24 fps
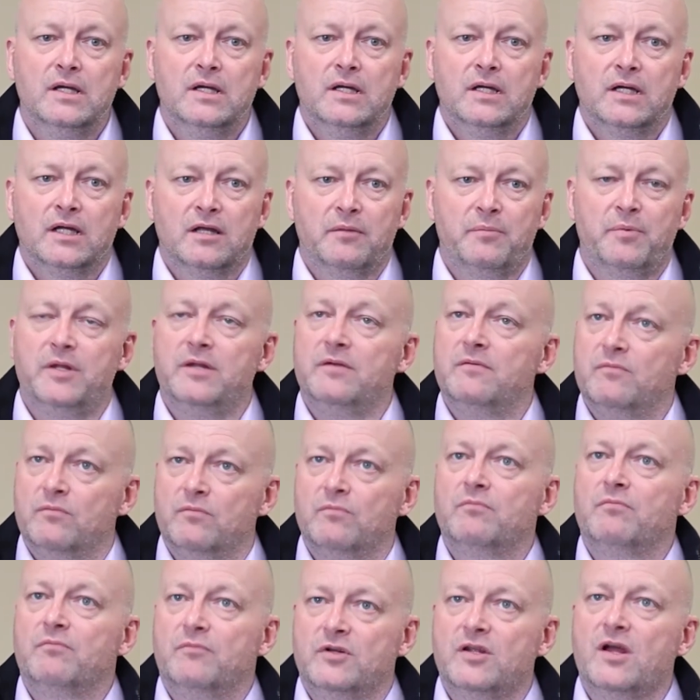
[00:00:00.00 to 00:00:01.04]
could be
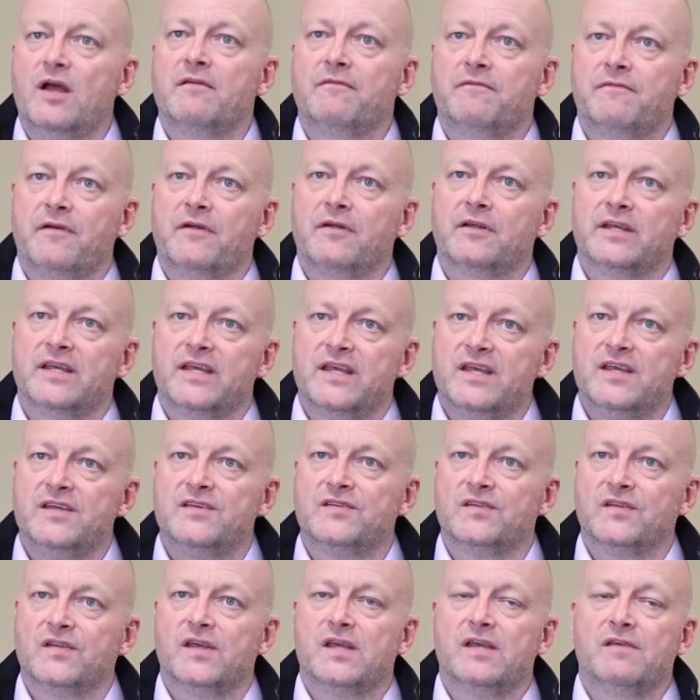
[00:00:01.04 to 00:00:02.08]
done fairly
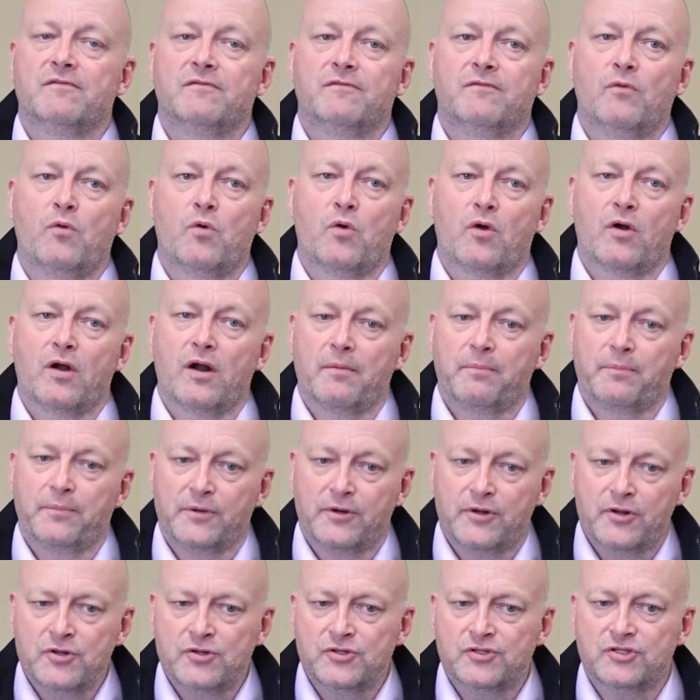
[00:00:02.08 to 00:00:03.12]
easily. For a
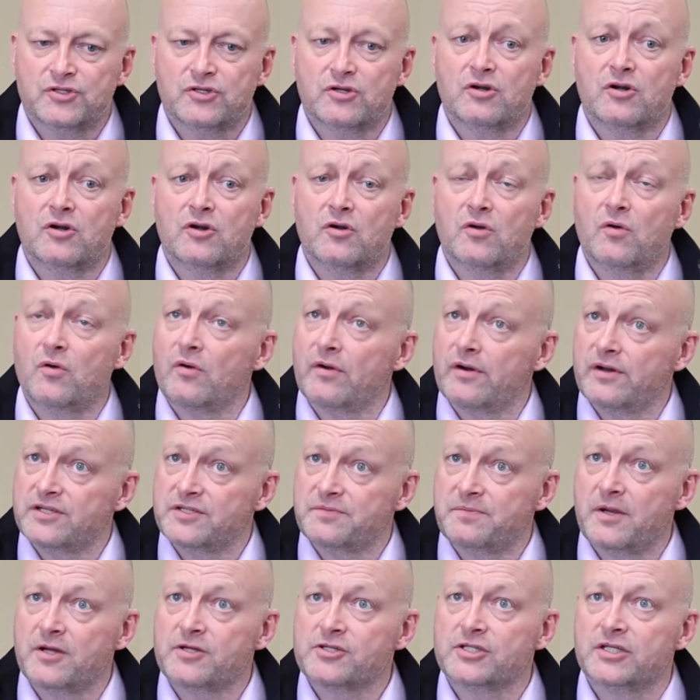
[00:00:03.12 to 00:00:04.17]
producer, or
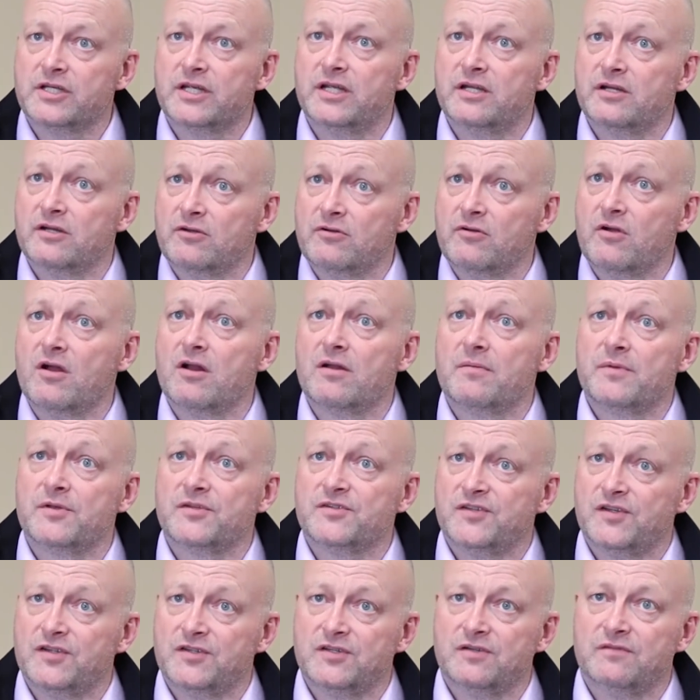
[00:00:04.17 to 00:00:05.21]
especially an
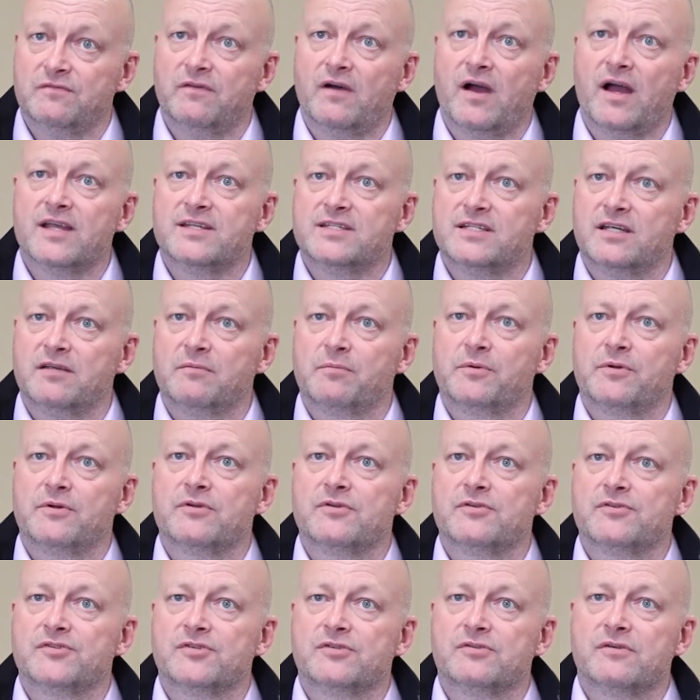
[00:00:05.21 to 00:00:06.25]
agronomist that's advising a
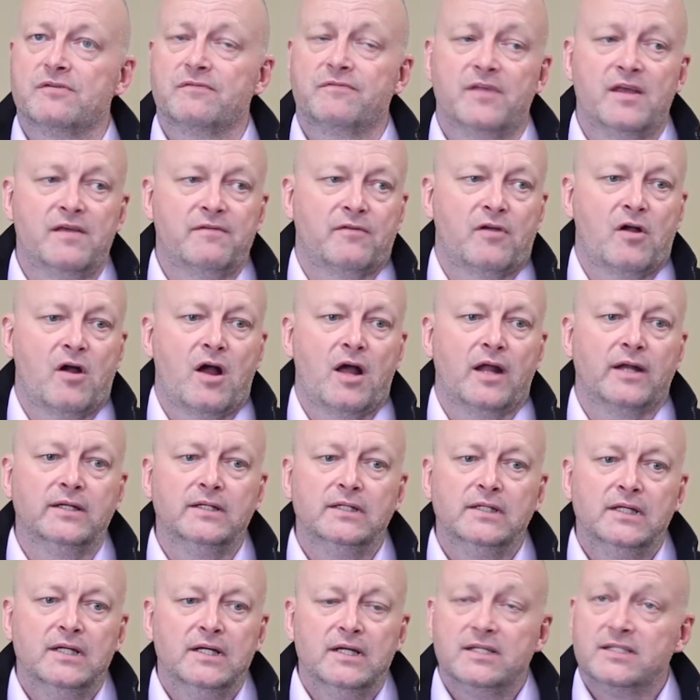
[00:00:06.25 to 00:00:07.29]
producer, if they've got
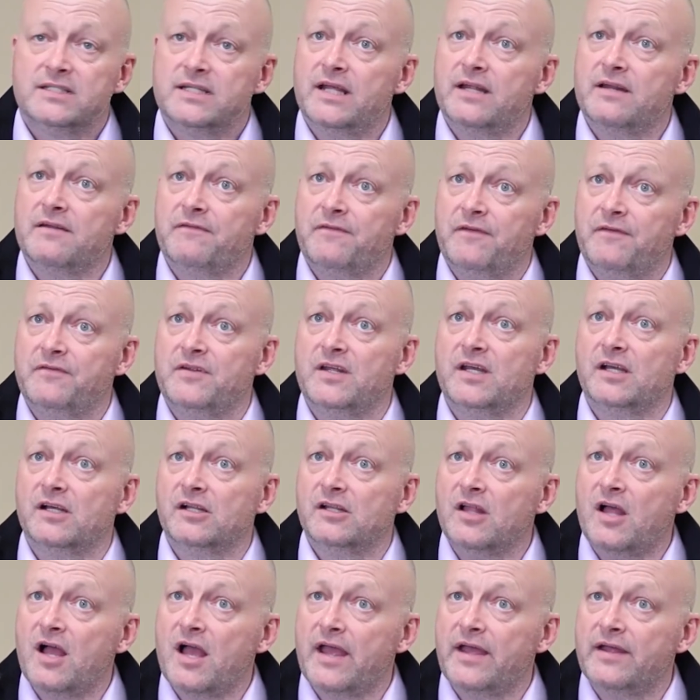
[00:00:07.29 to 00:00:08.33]
10 to 15
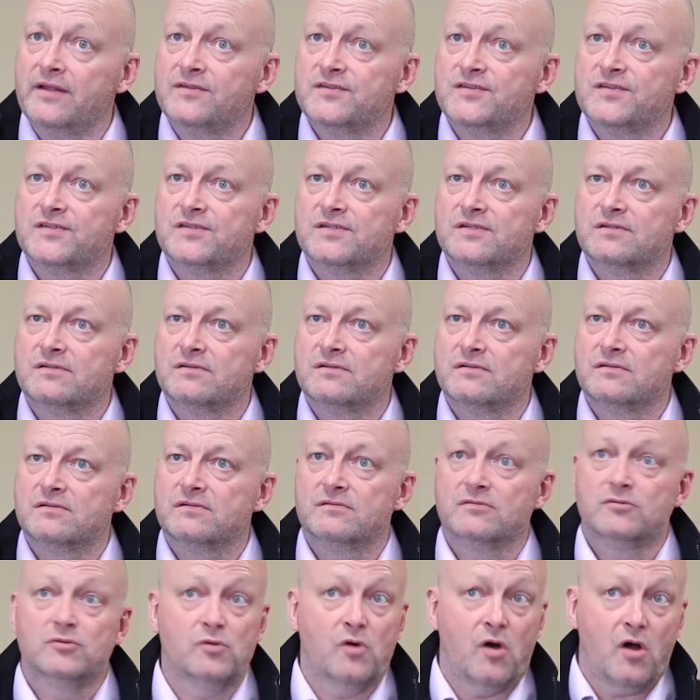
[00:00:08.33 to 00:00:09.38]
clients
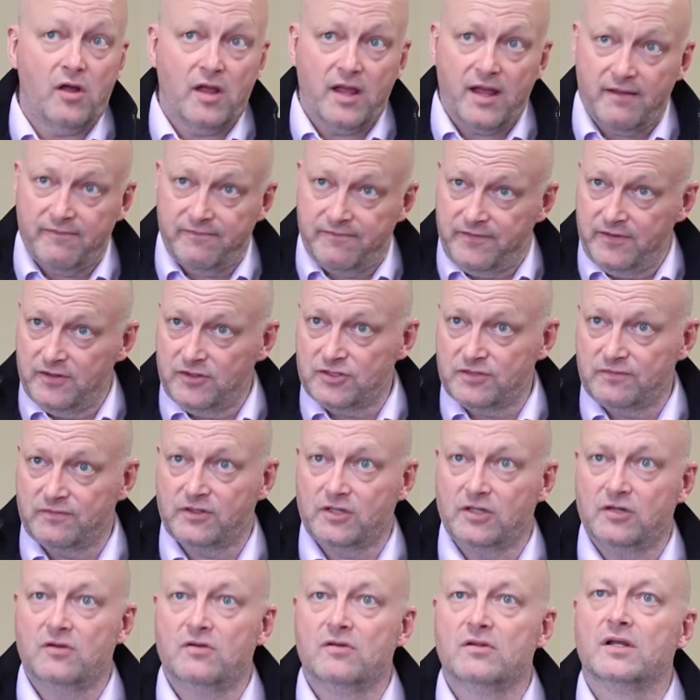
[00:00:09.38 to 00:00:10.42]
who all have fields of
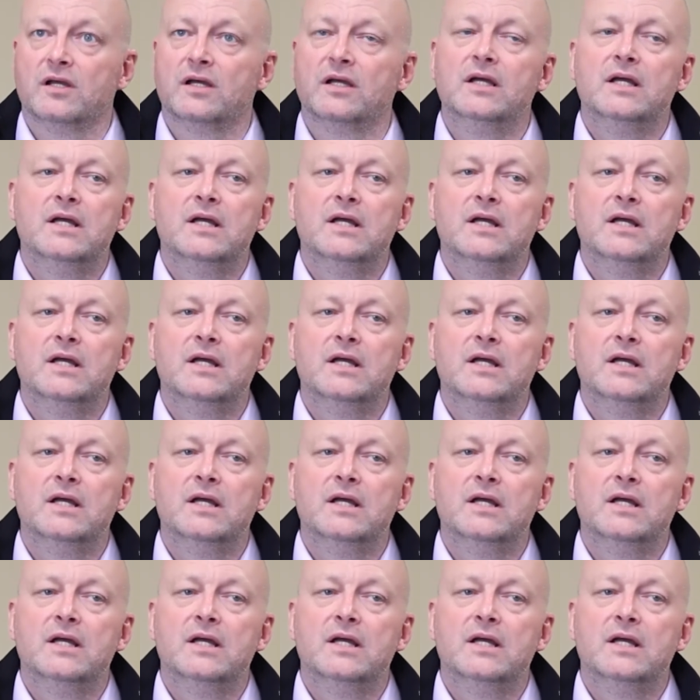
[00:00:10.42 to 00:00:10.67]
canola,